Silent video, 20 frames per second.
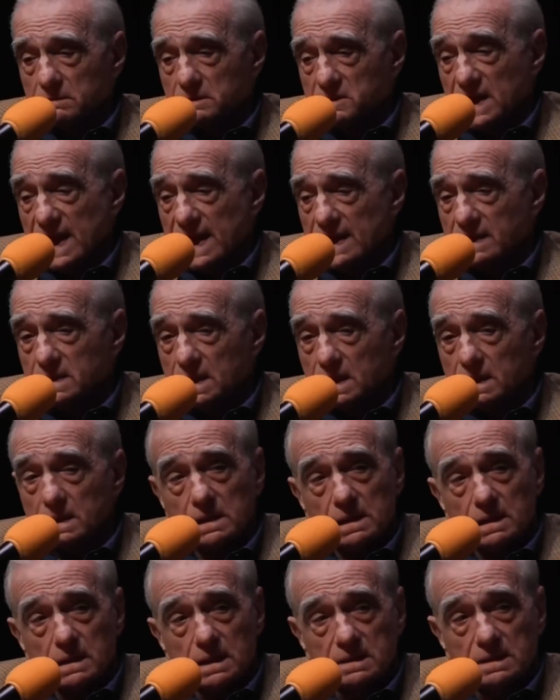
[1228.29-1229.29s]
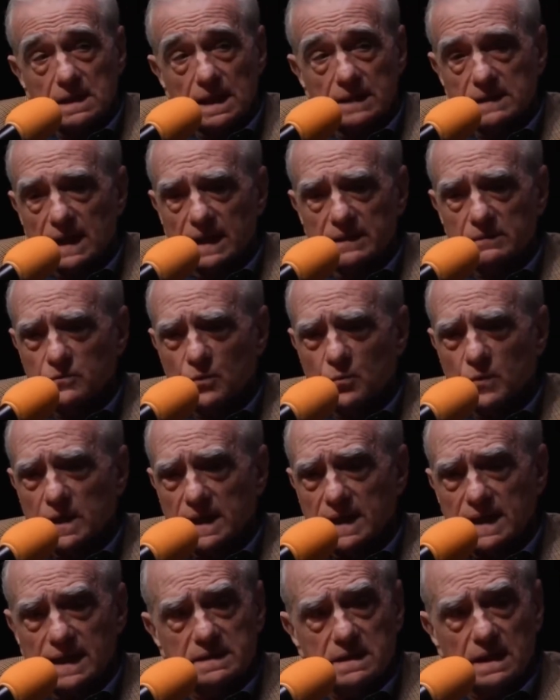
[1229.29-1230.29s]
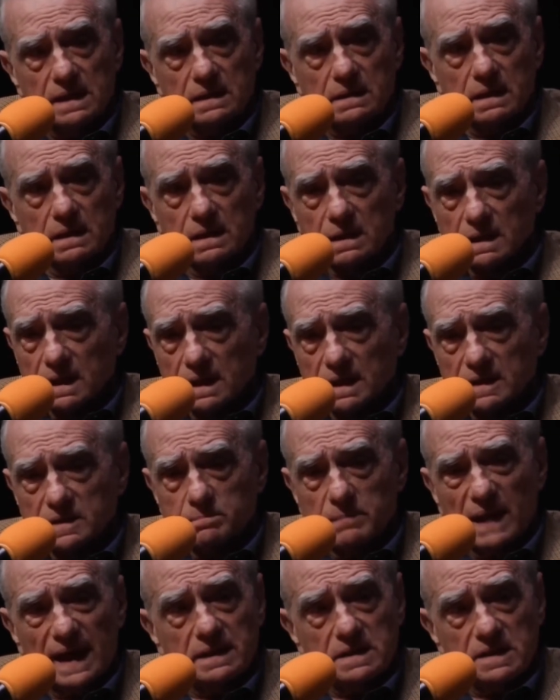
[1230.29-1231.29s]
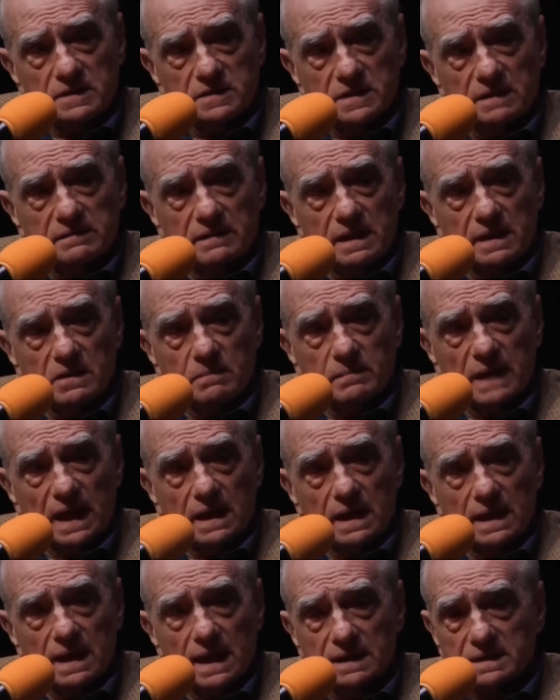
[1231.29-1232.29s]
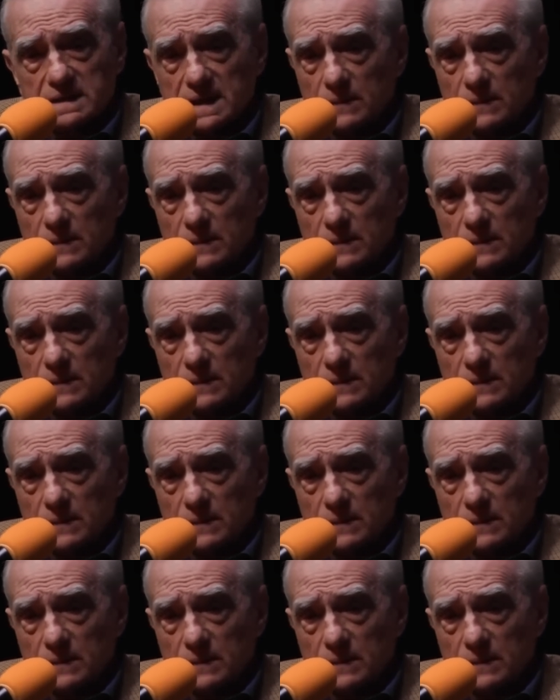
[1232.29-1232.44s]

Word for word: it's candy. I, I don't know what content, it's madness to think you're making